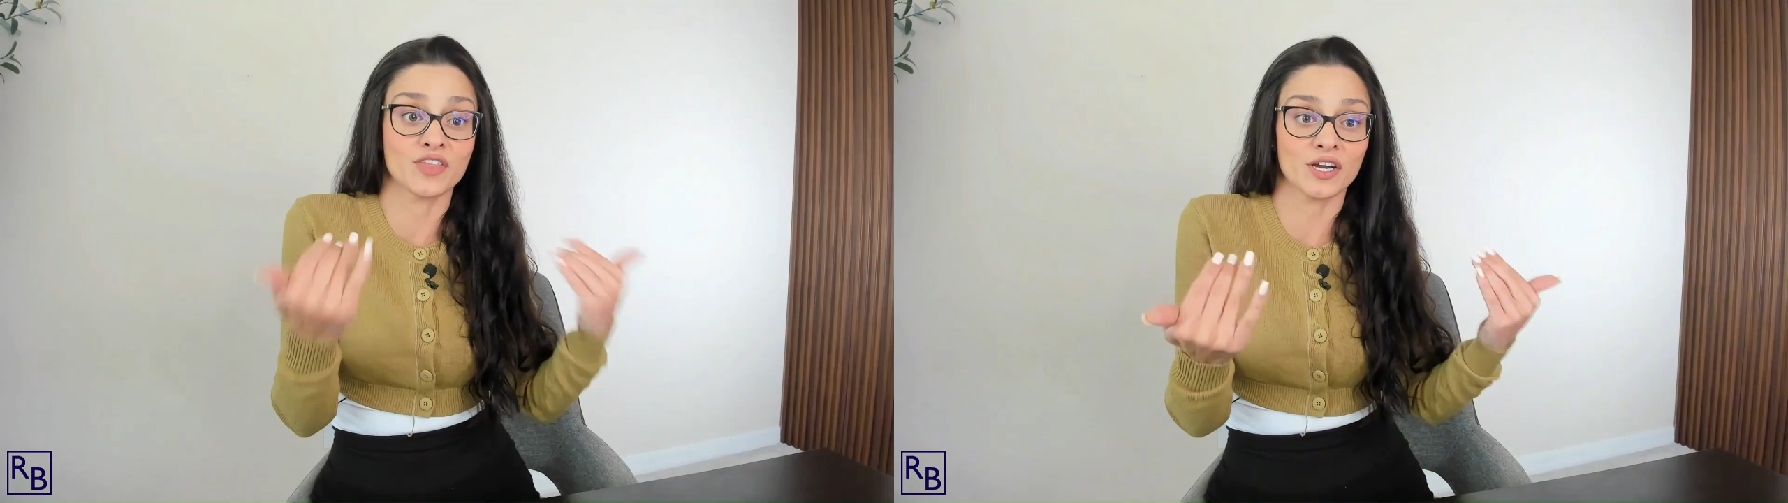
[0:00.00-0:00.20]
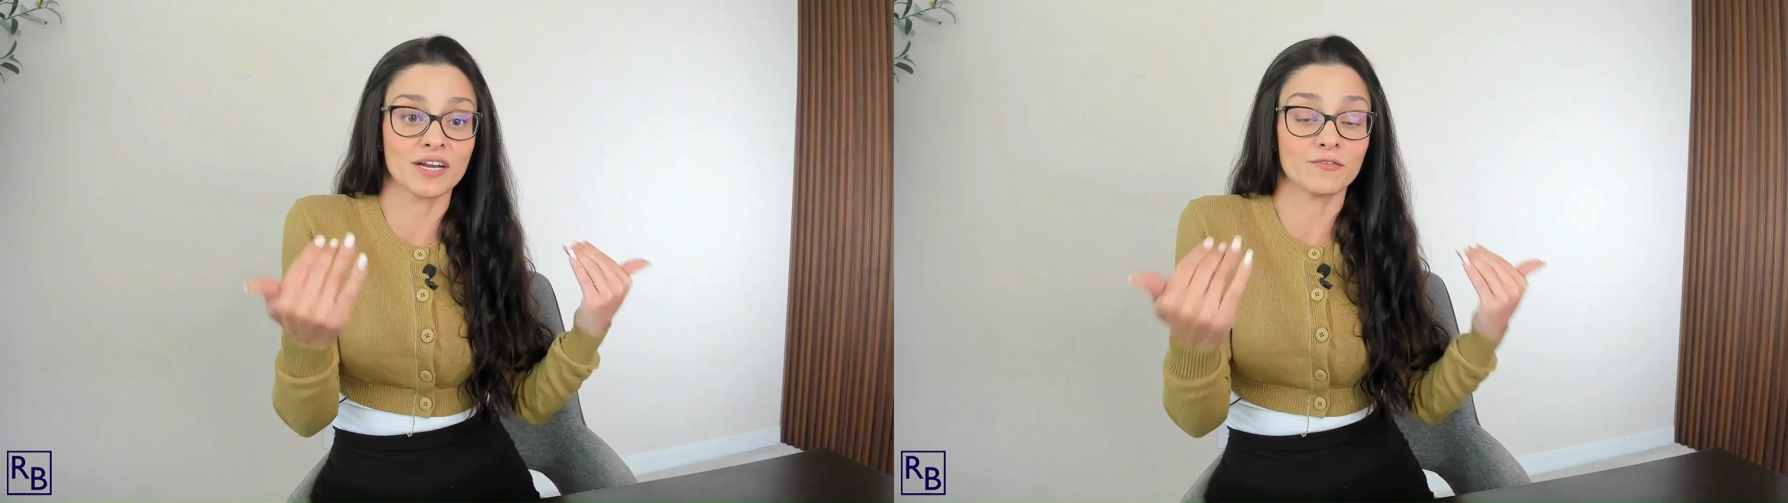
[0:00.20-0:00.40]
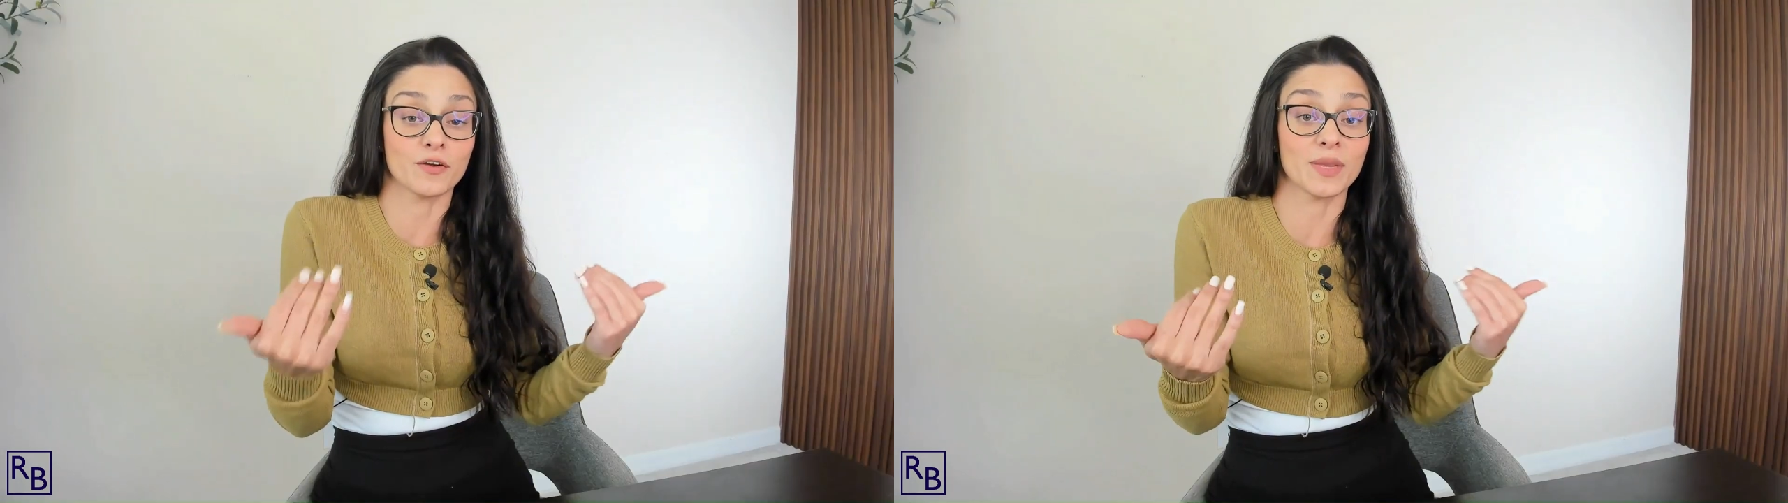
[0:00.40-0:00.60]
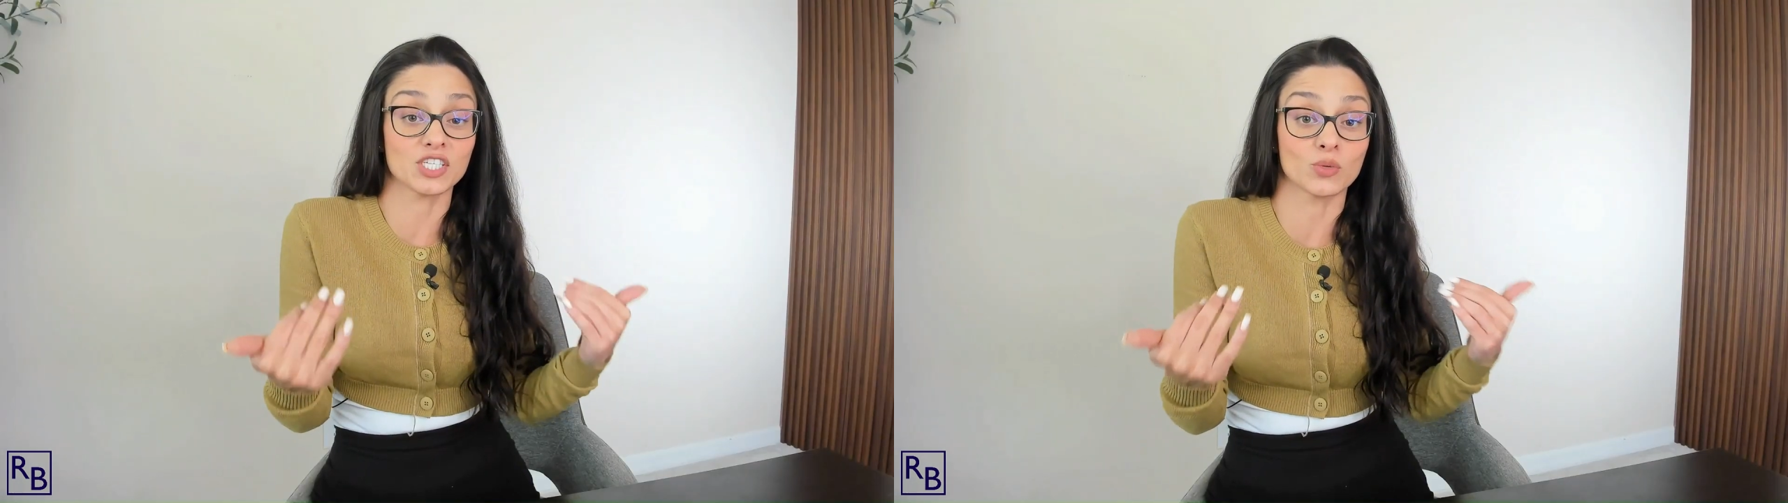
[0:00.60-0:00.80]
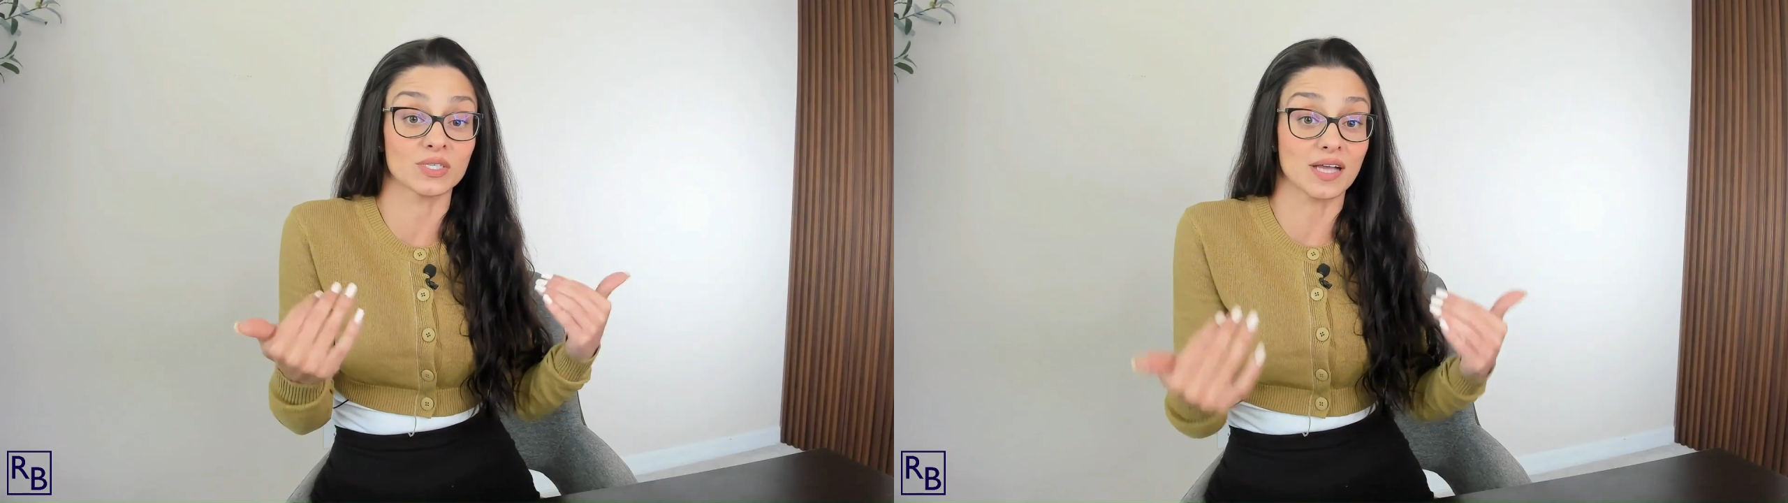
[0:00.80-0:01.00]
their
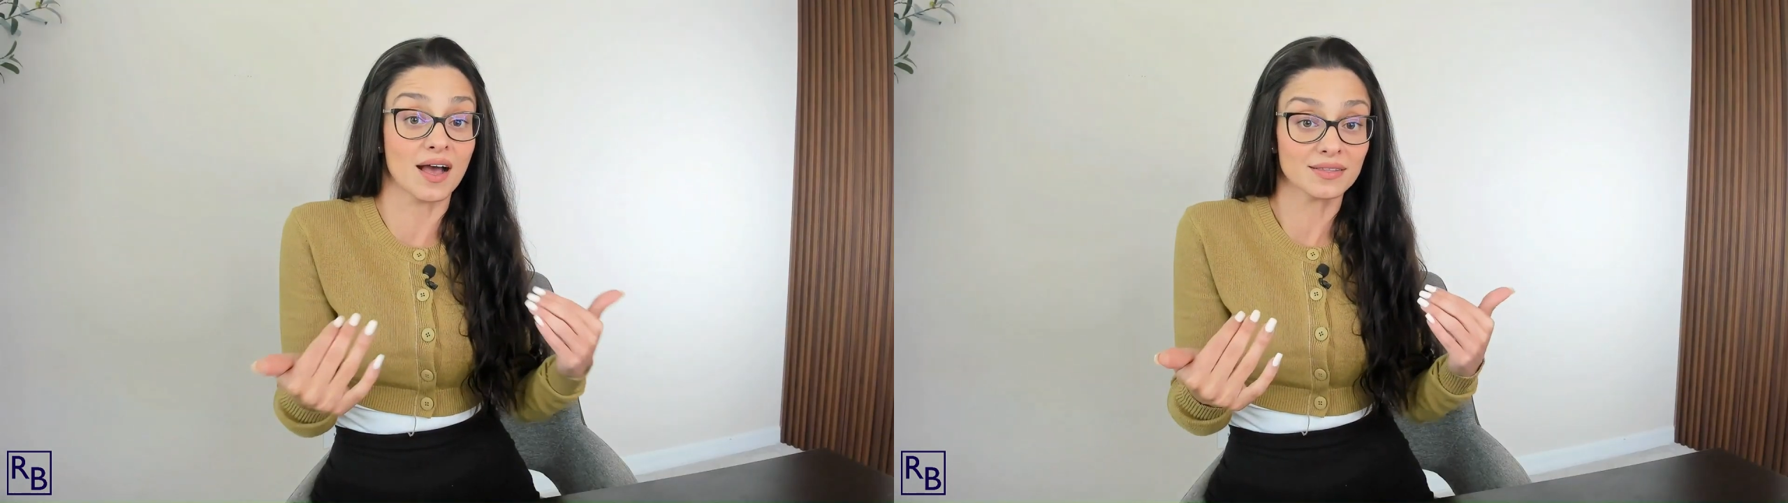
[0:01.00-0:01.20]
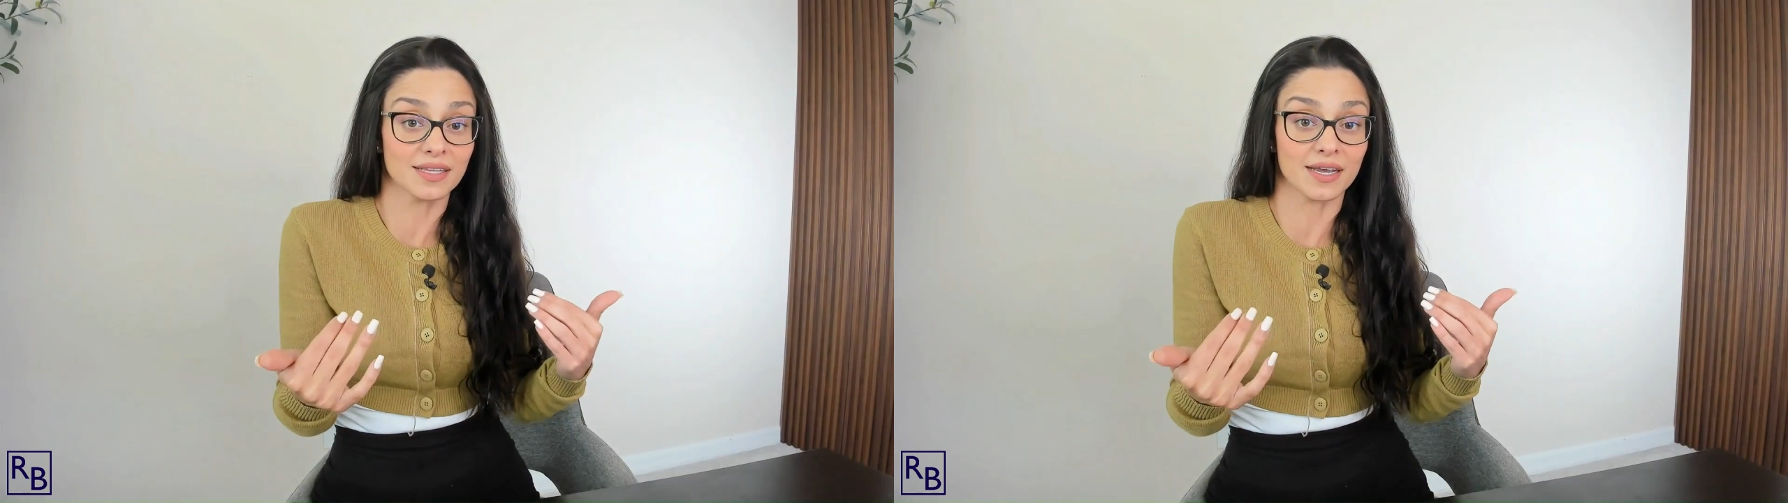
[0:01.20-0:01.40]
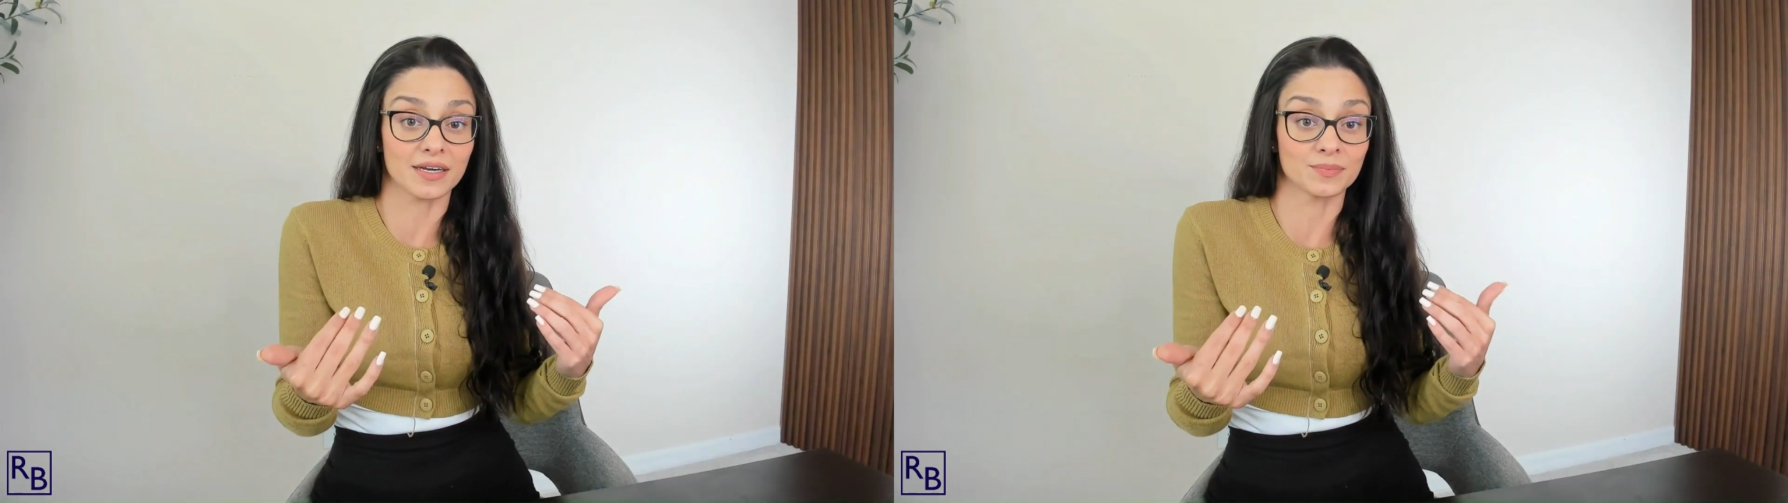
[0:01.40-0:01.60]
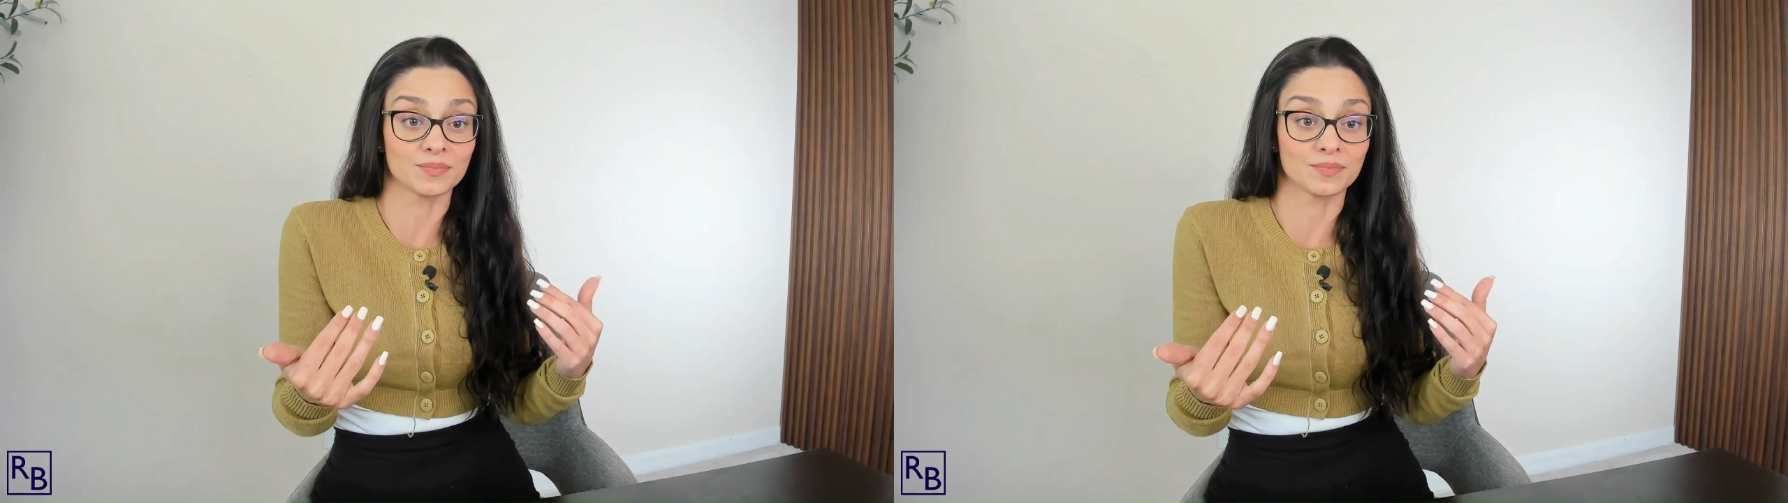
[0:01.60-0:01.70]
information was on there,